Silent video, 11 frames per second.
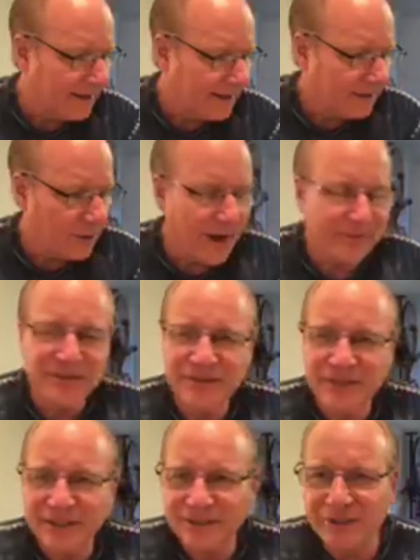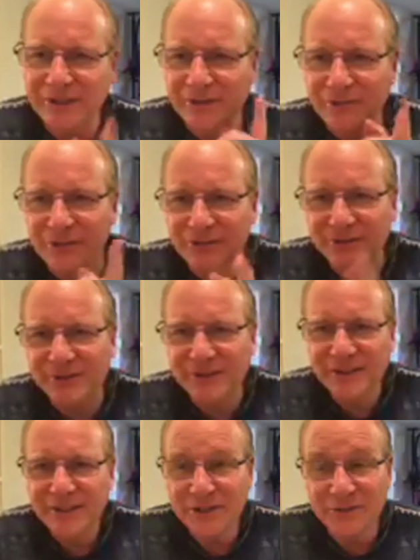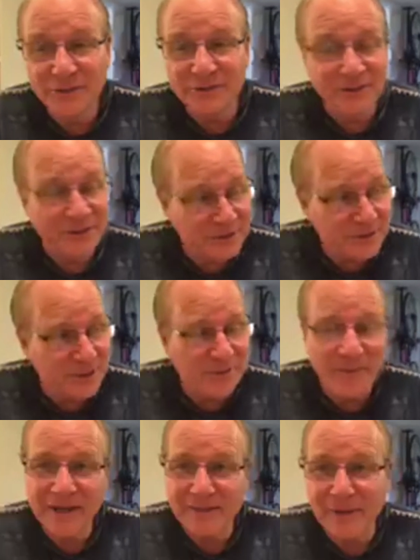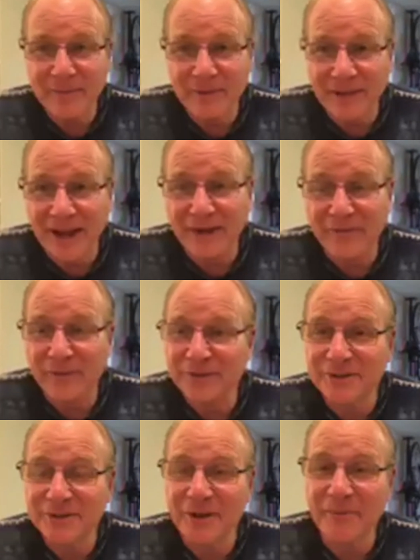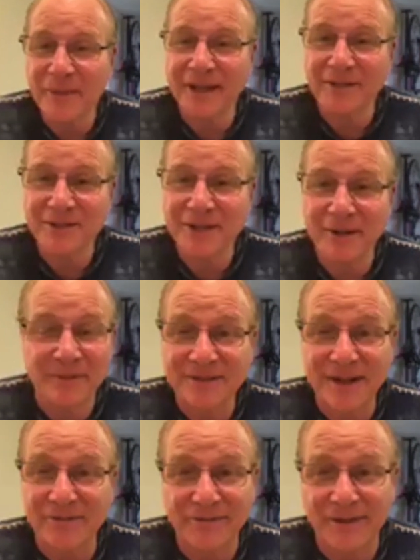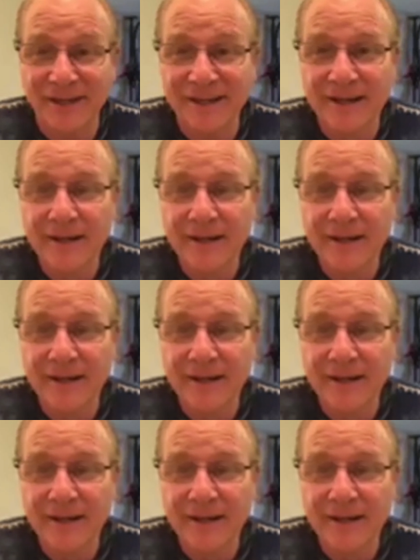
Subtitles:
You have to stick to your roots. Your roots is usually what makes people laugh. Once you start making shit up, it's not funny.